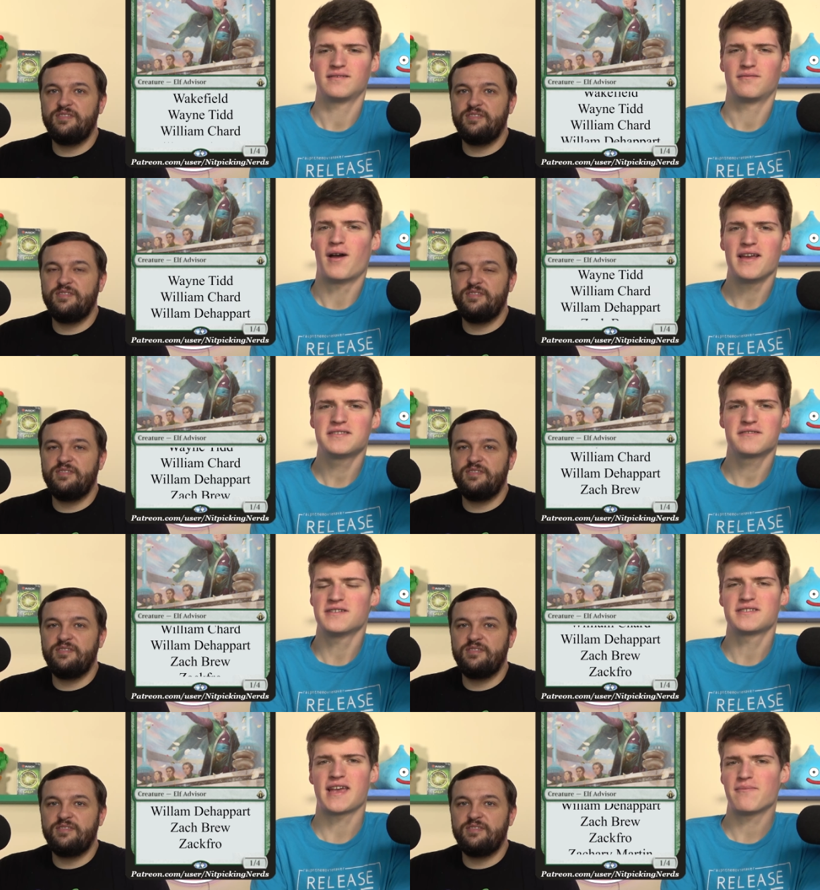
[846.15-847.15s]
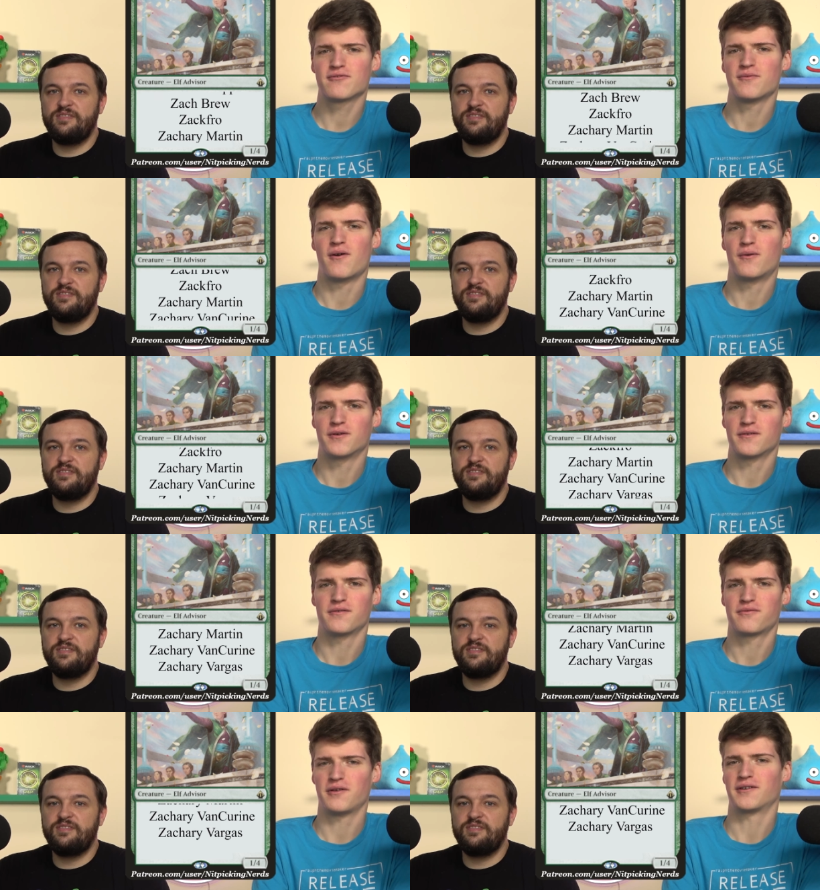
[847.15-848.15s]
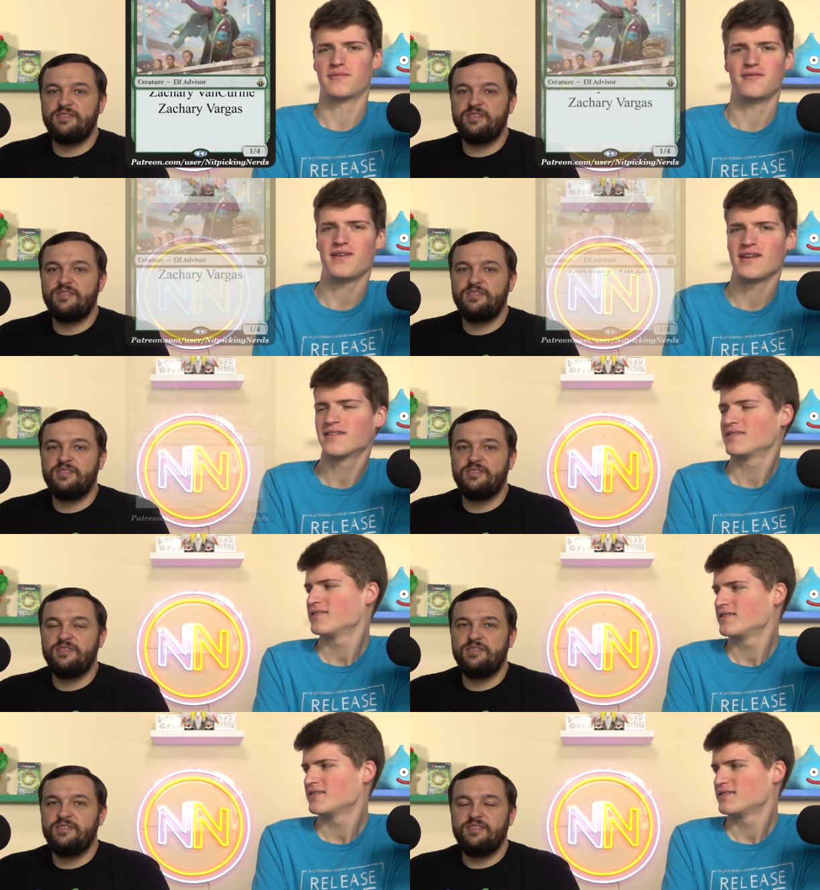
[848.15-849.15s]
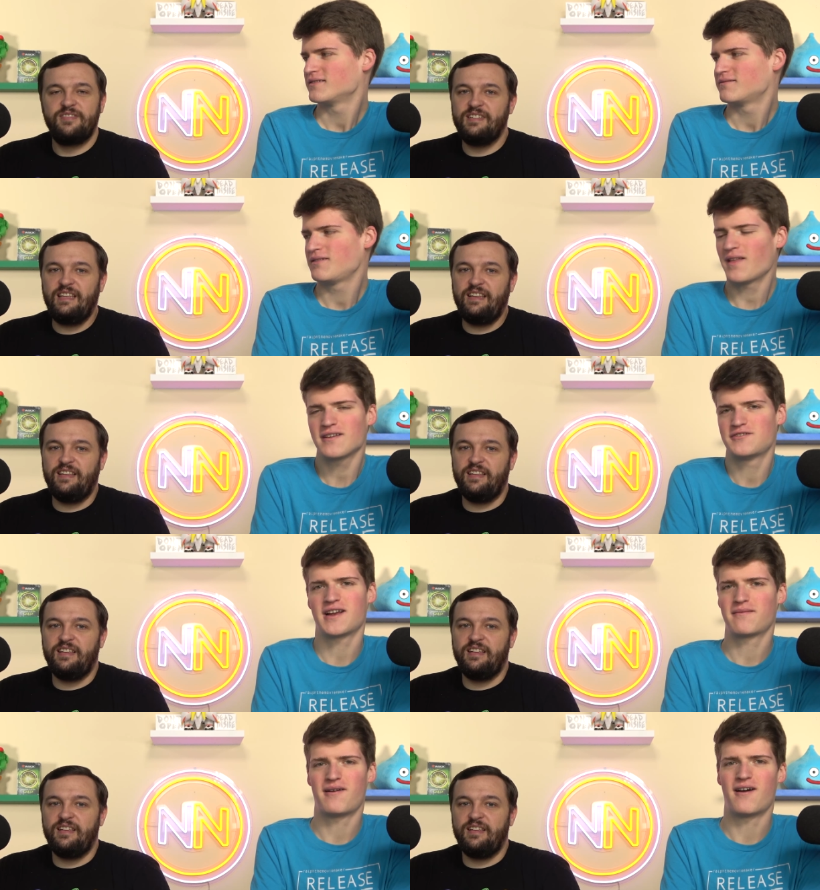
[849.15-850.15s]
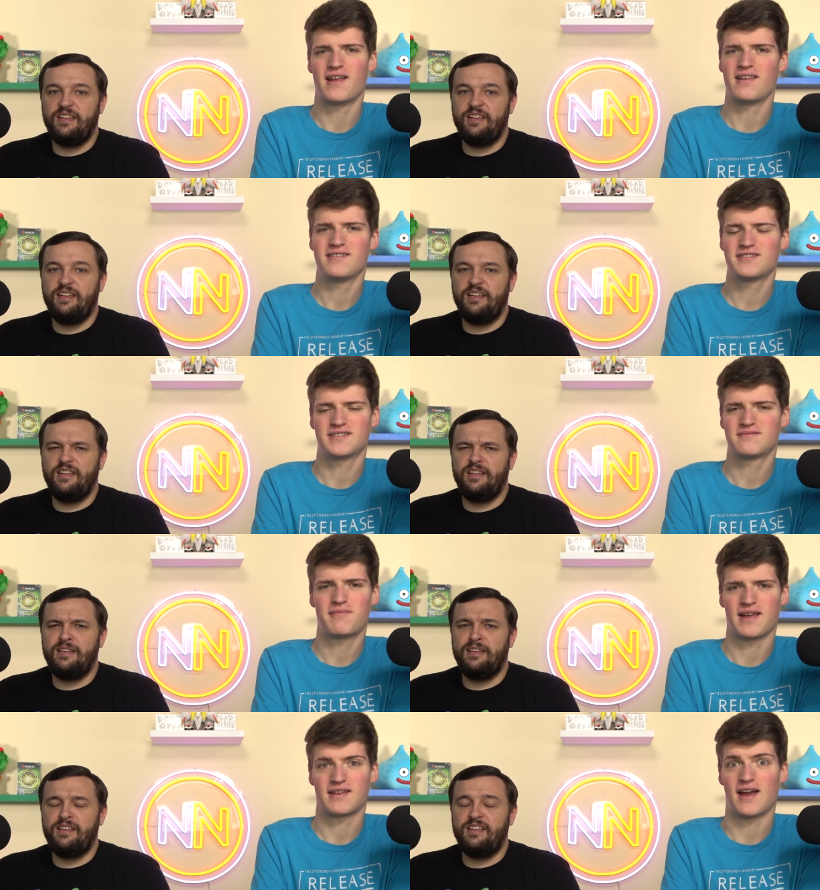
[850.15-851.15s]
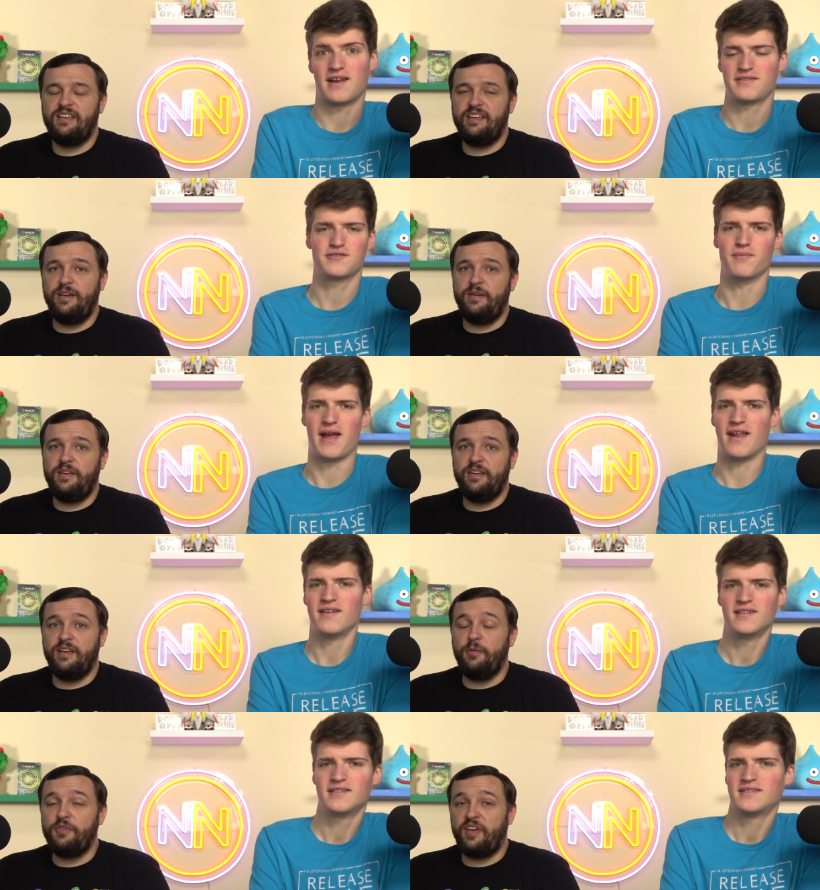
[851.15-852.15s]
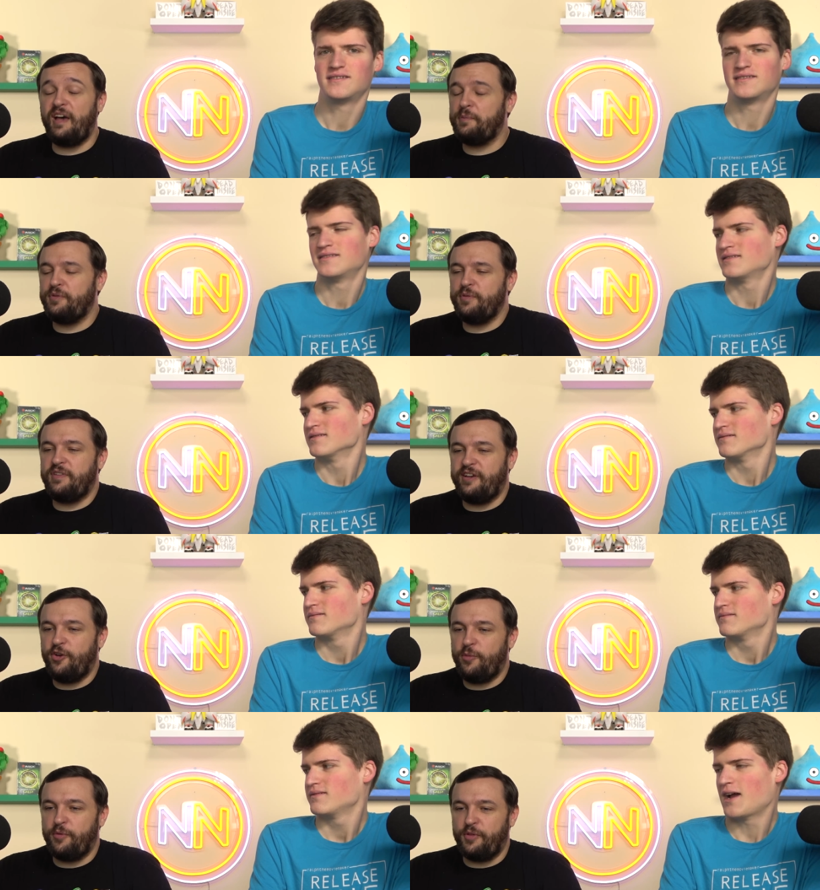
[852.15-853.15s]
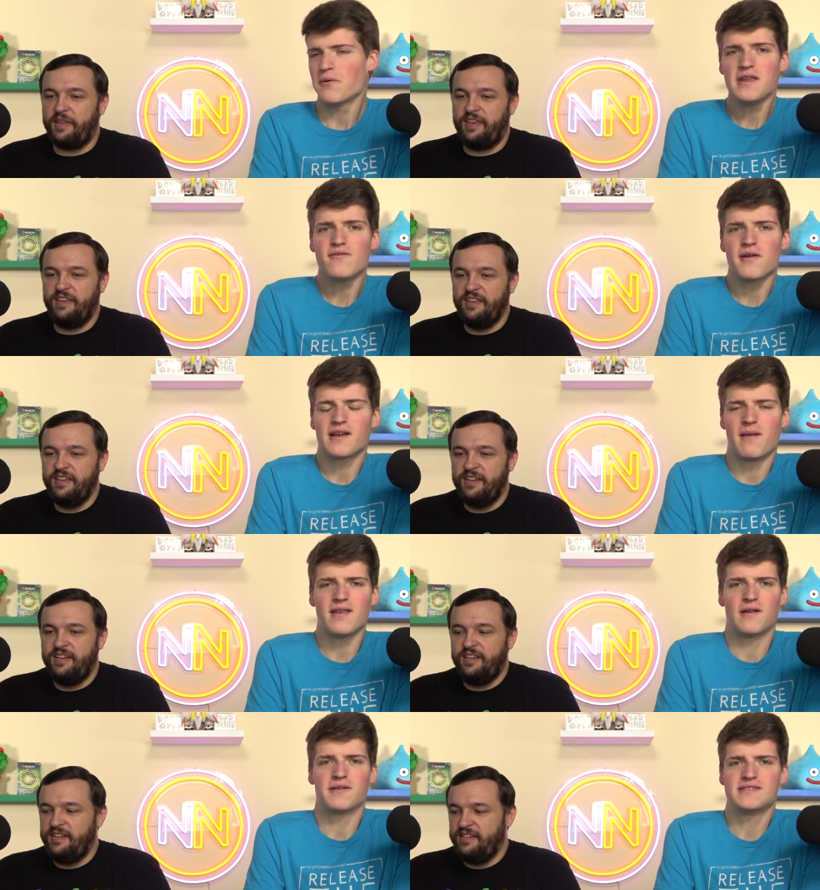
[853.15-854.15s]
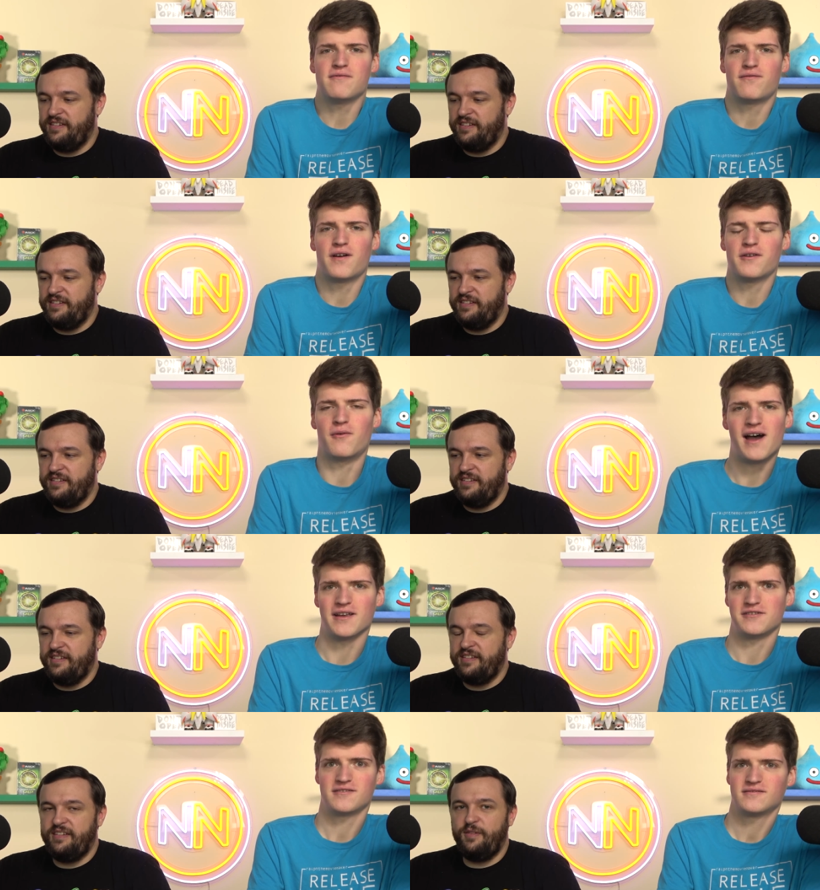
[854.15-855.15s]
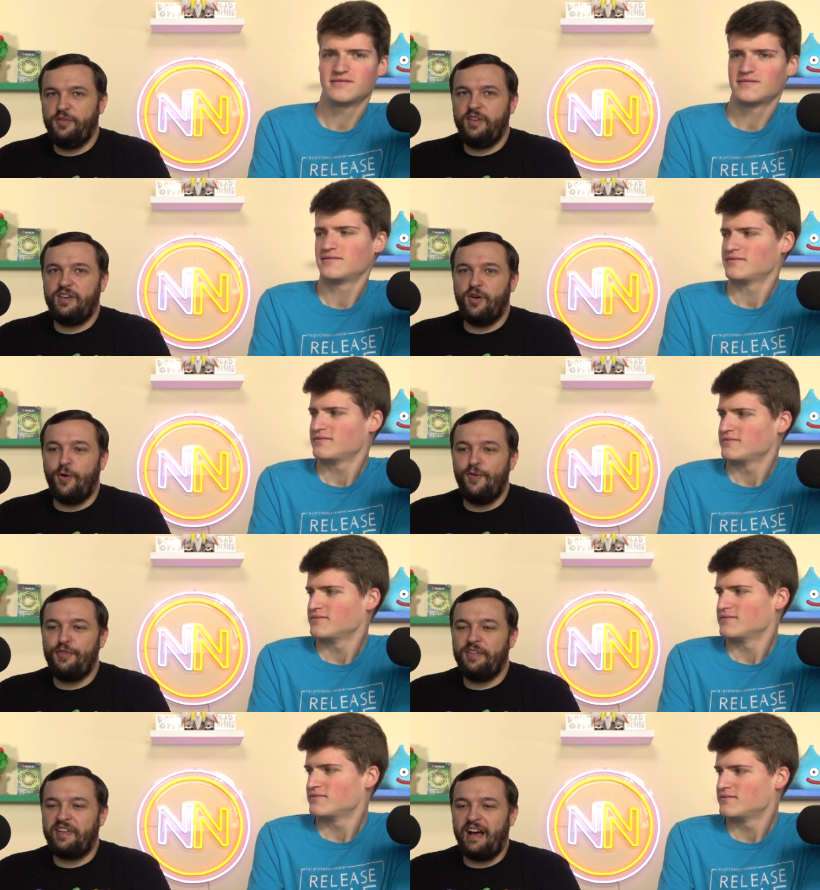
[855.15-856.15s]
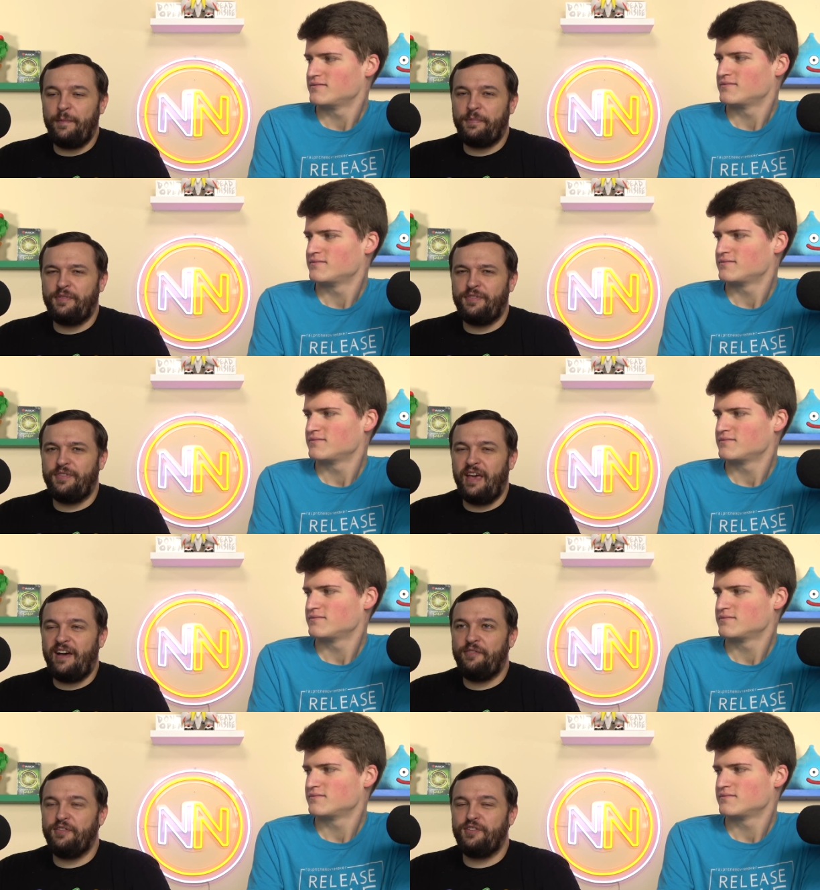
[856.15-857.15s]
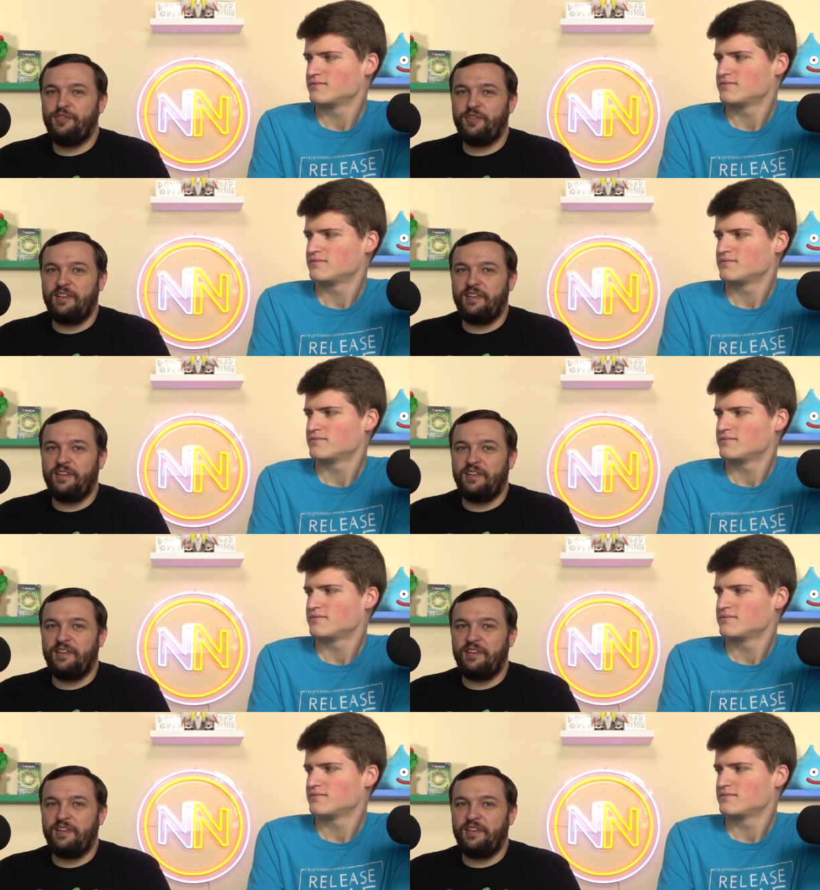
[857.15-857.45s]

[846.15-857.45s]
Speaker 1: Why is there an escape room horror thriller movie? We'd like to check them out and just, my God, it's it, so bad.
Speaker 2: It was absolutely terrible. I
Speaker 1: like, wouldn't even recommend it. It wasn't even fun to watch.
Speaker 2: It was like over the top. Half of the stuff was like